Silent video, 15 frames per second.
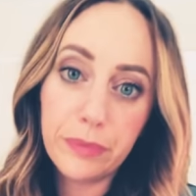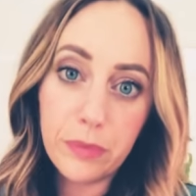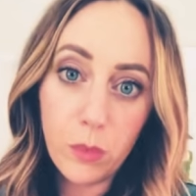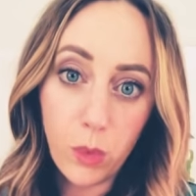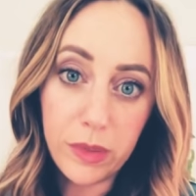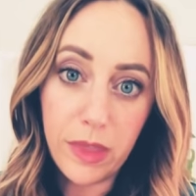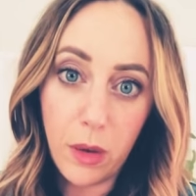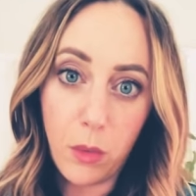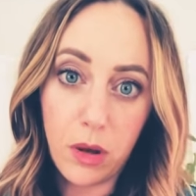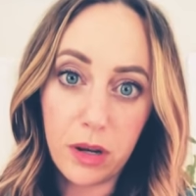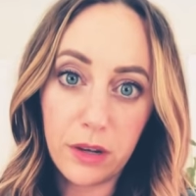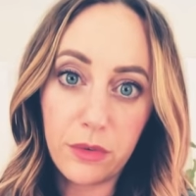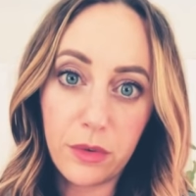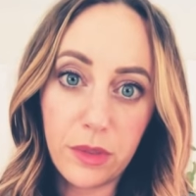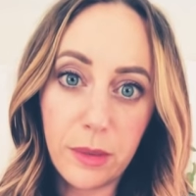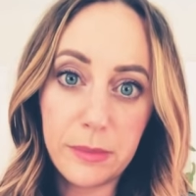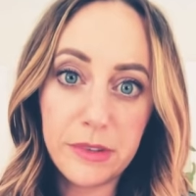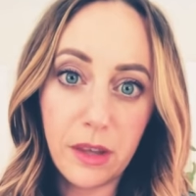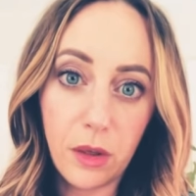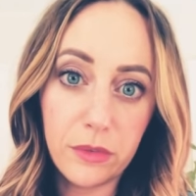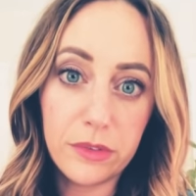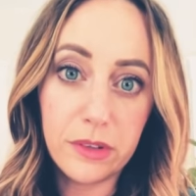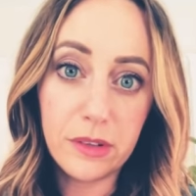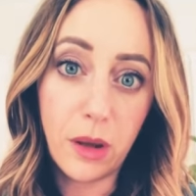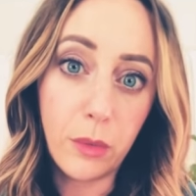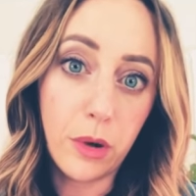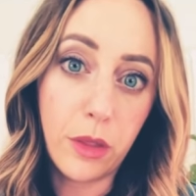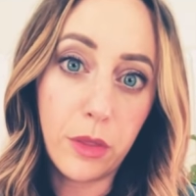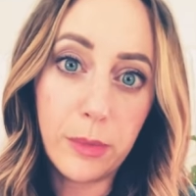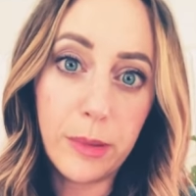what they wanted for themselves is not what
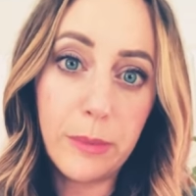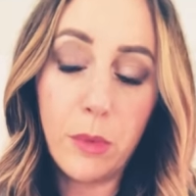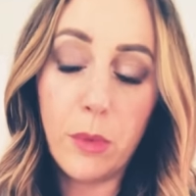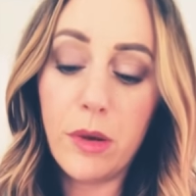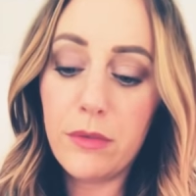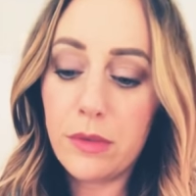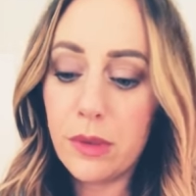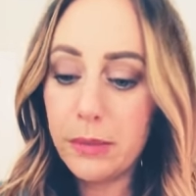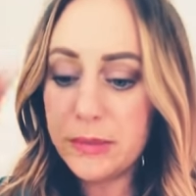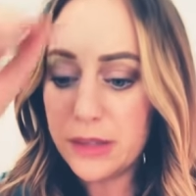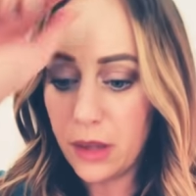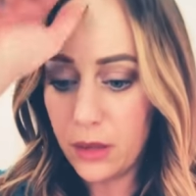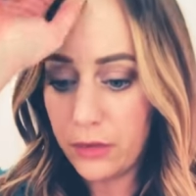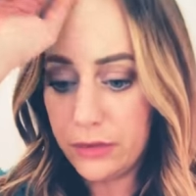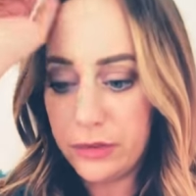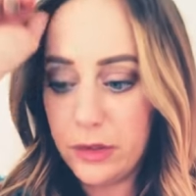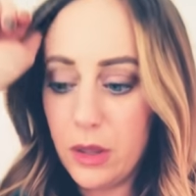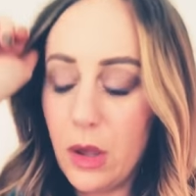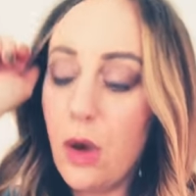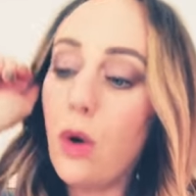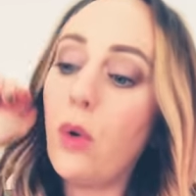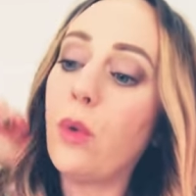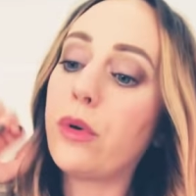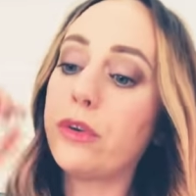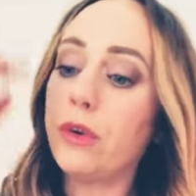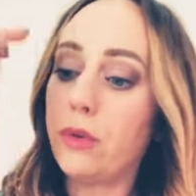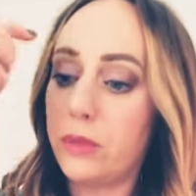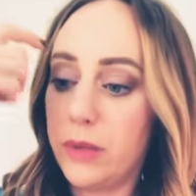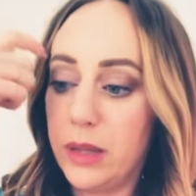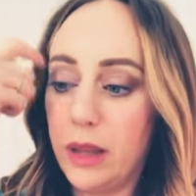other people want for themselves, or
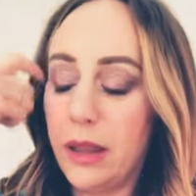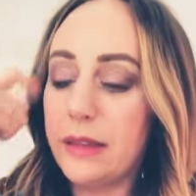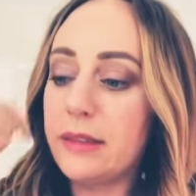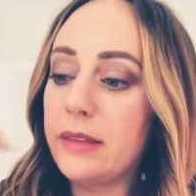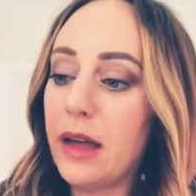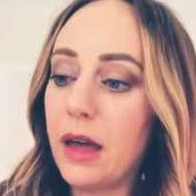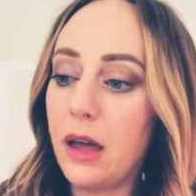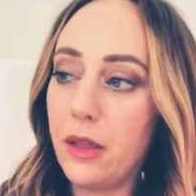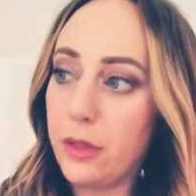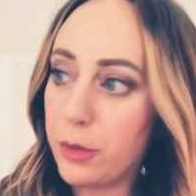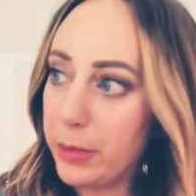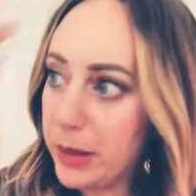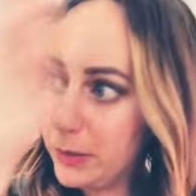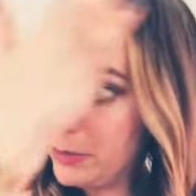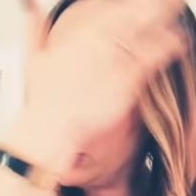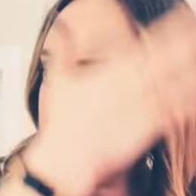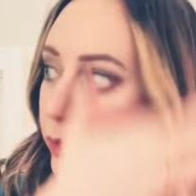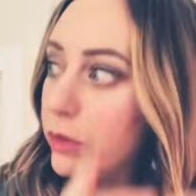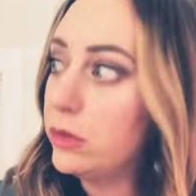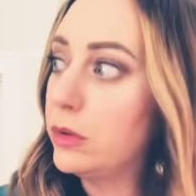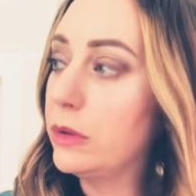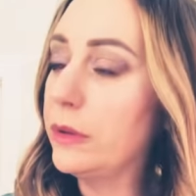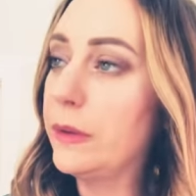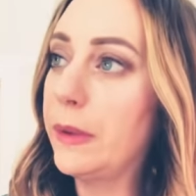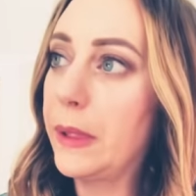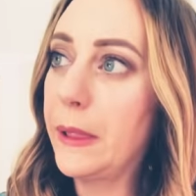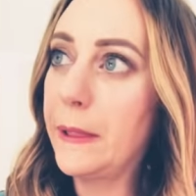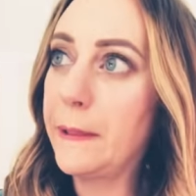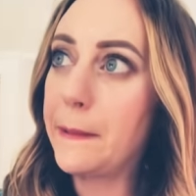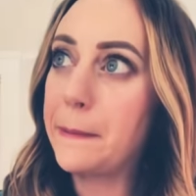don't realize that other people
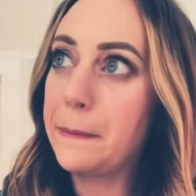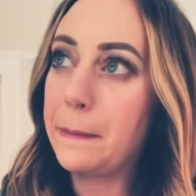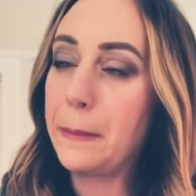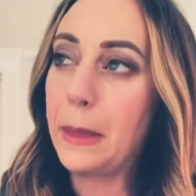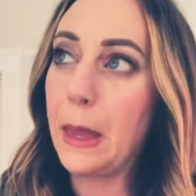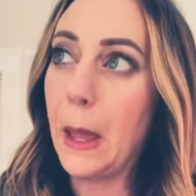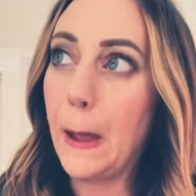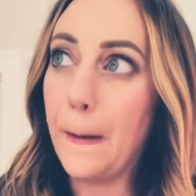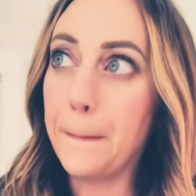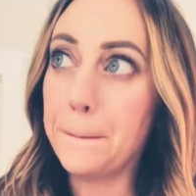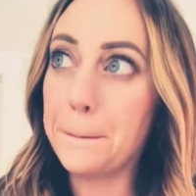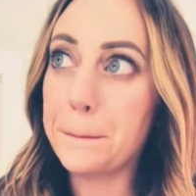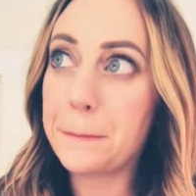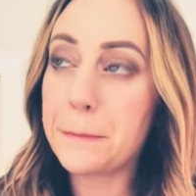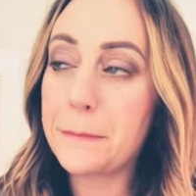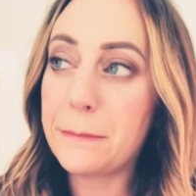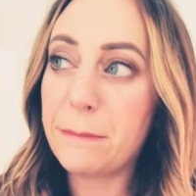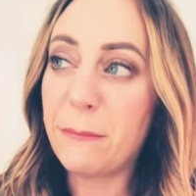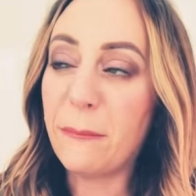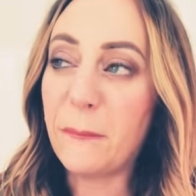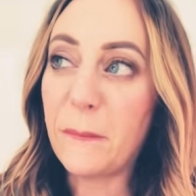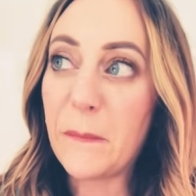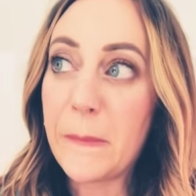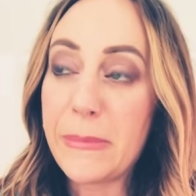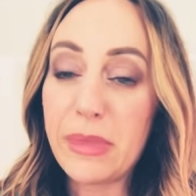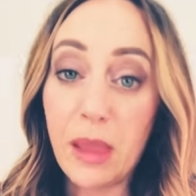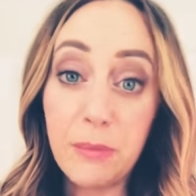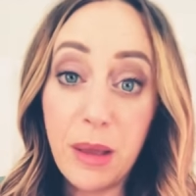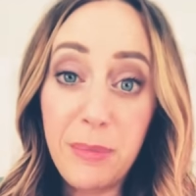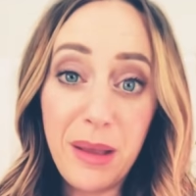um,
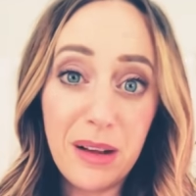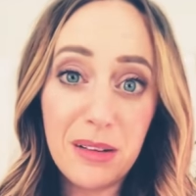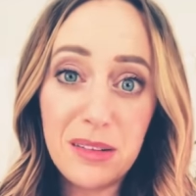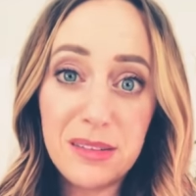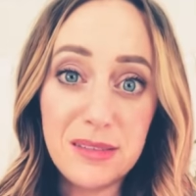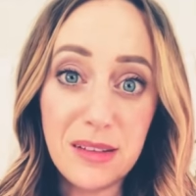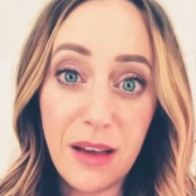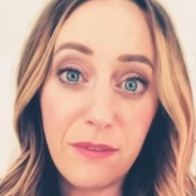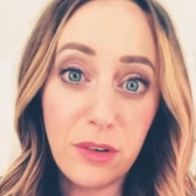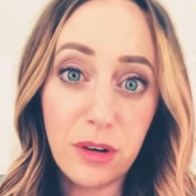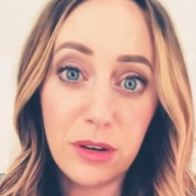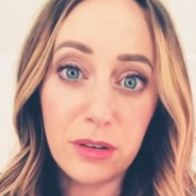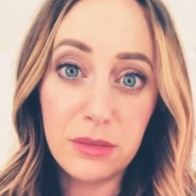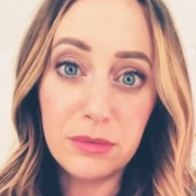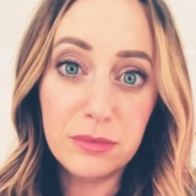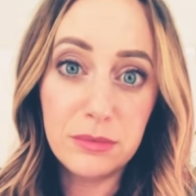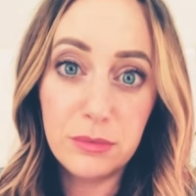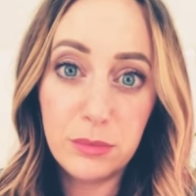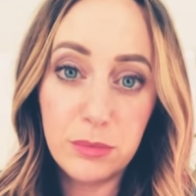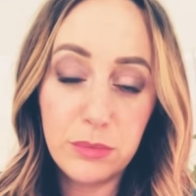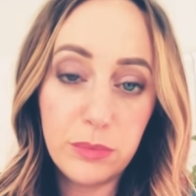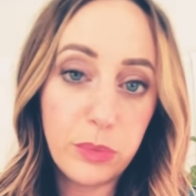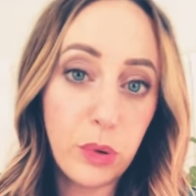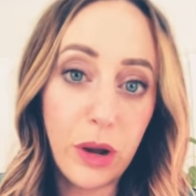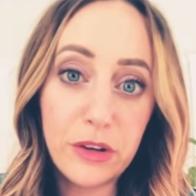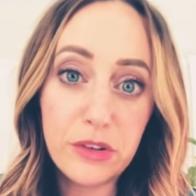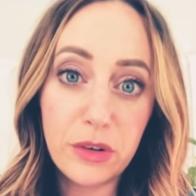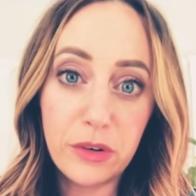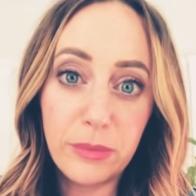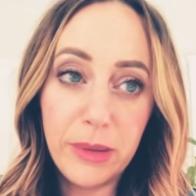my parents never
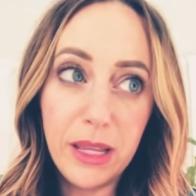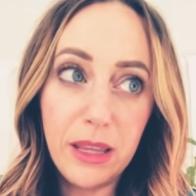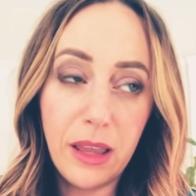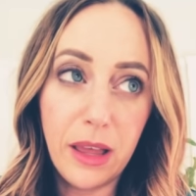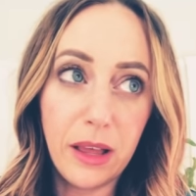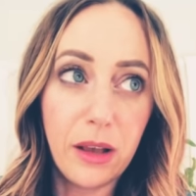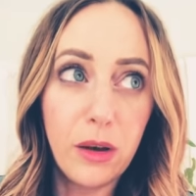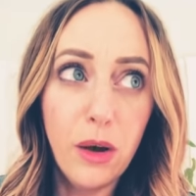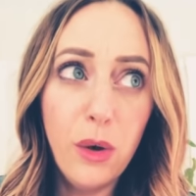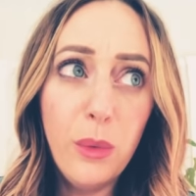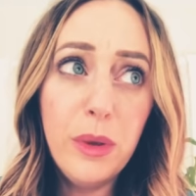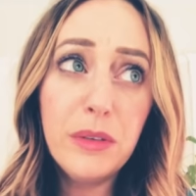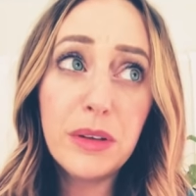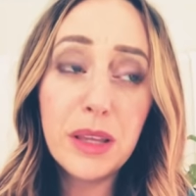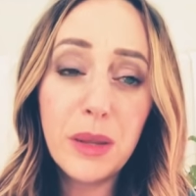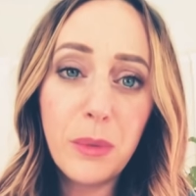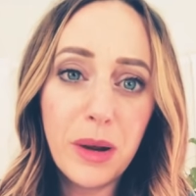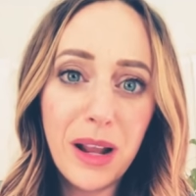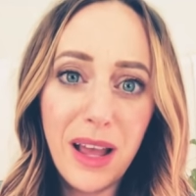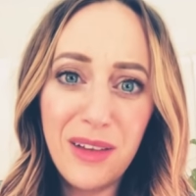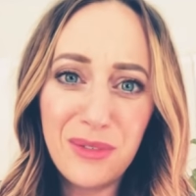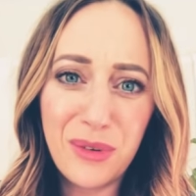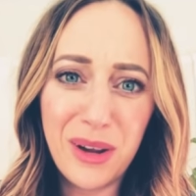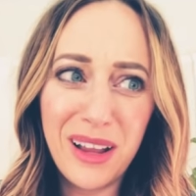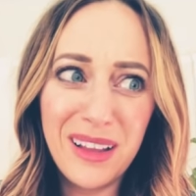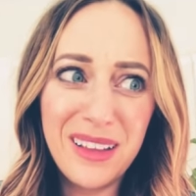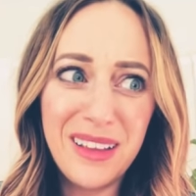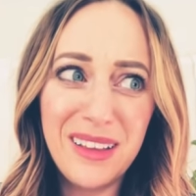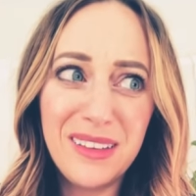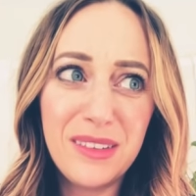pressured me like, oh, we really want to have
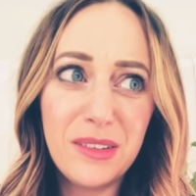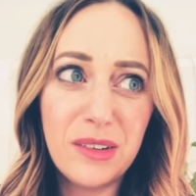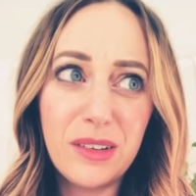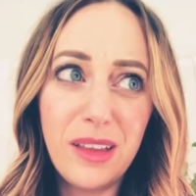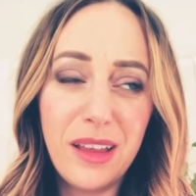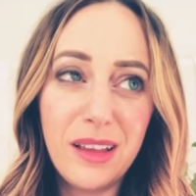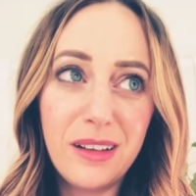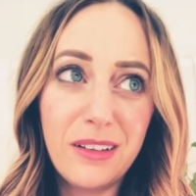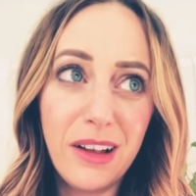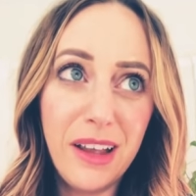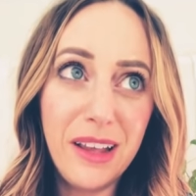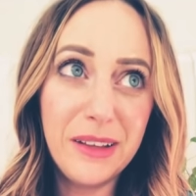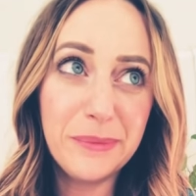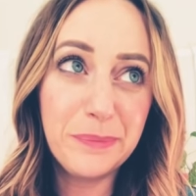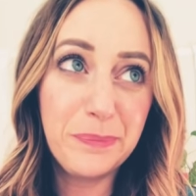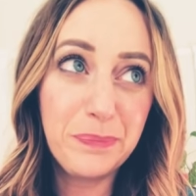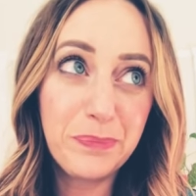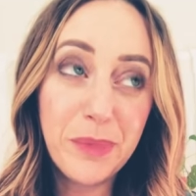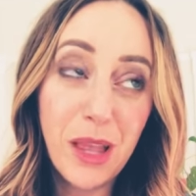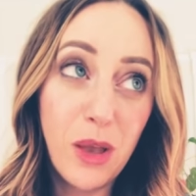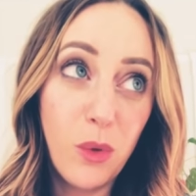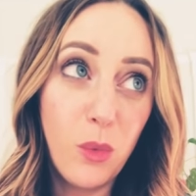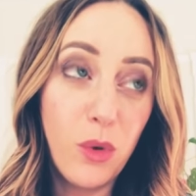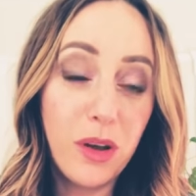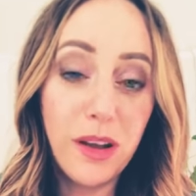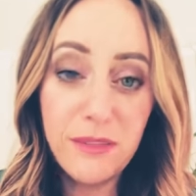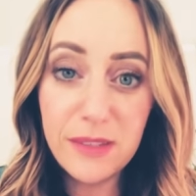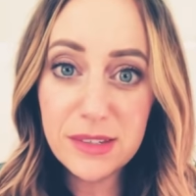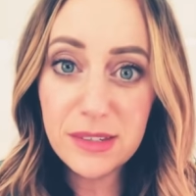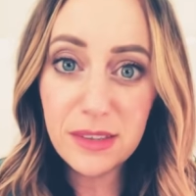grandkids. They're like, great, we'll
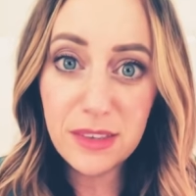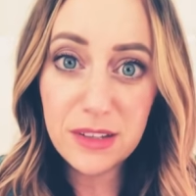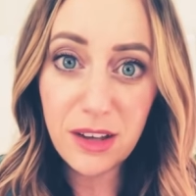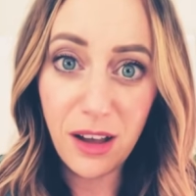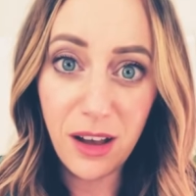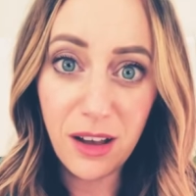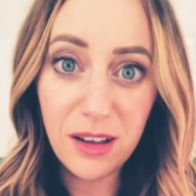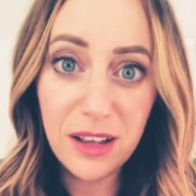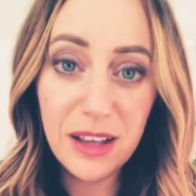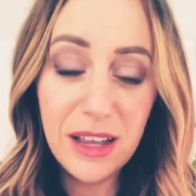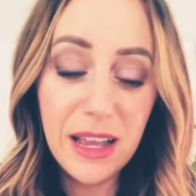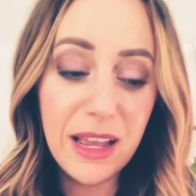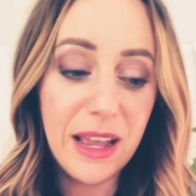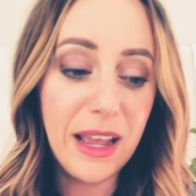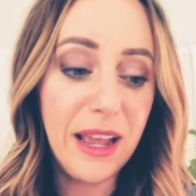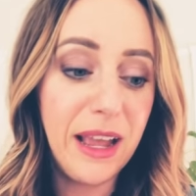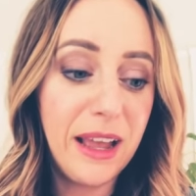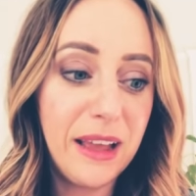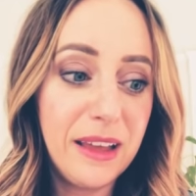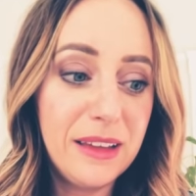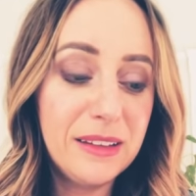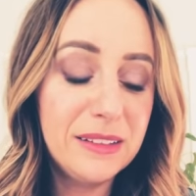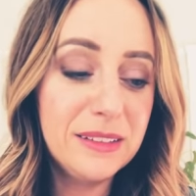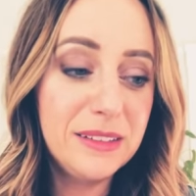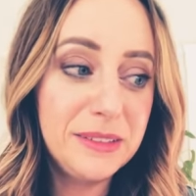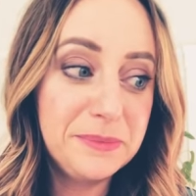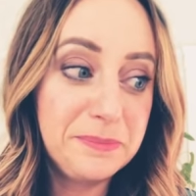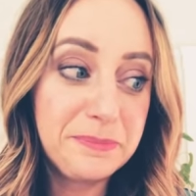come visit the dog. And